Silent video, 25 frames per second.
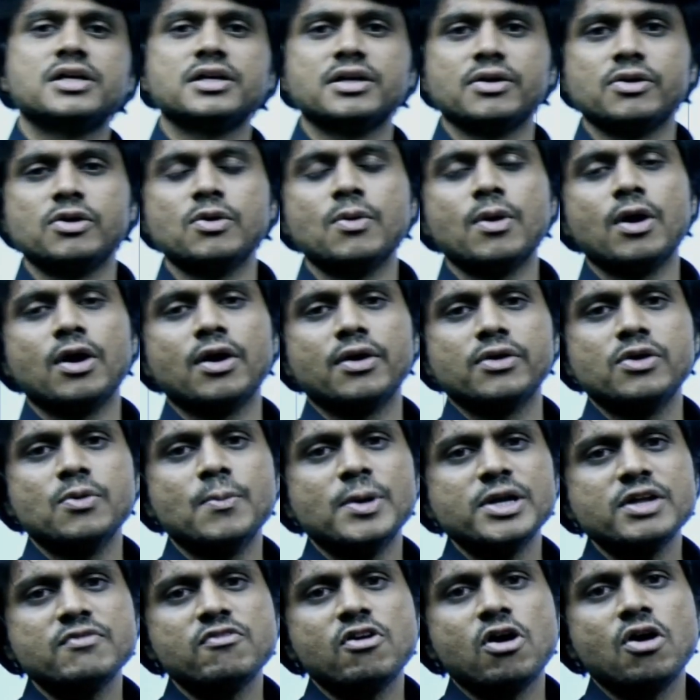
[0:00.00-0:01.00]
you
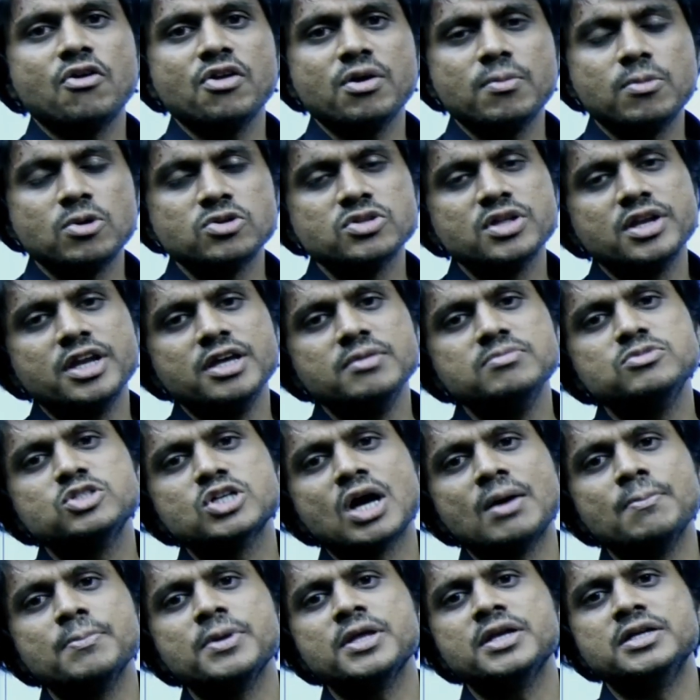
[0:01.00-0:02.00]
might have heard about the name
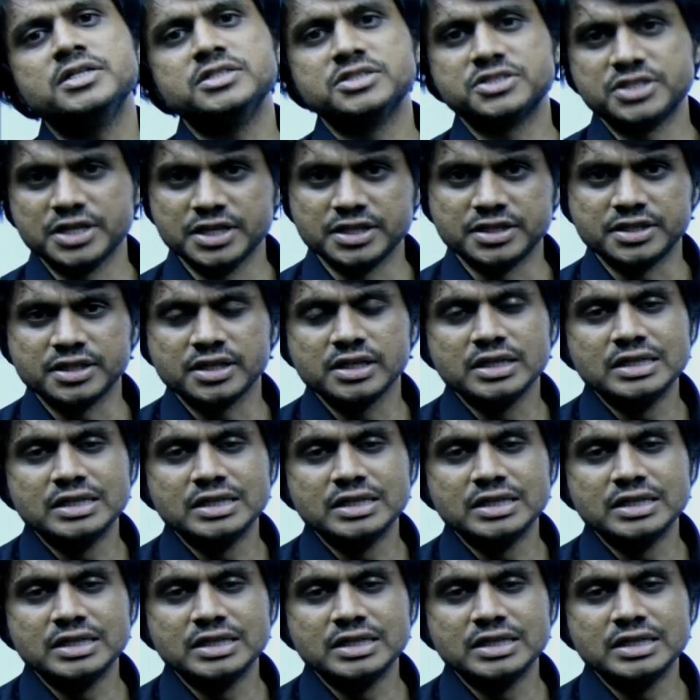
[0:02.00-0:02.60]
Champion and Seth.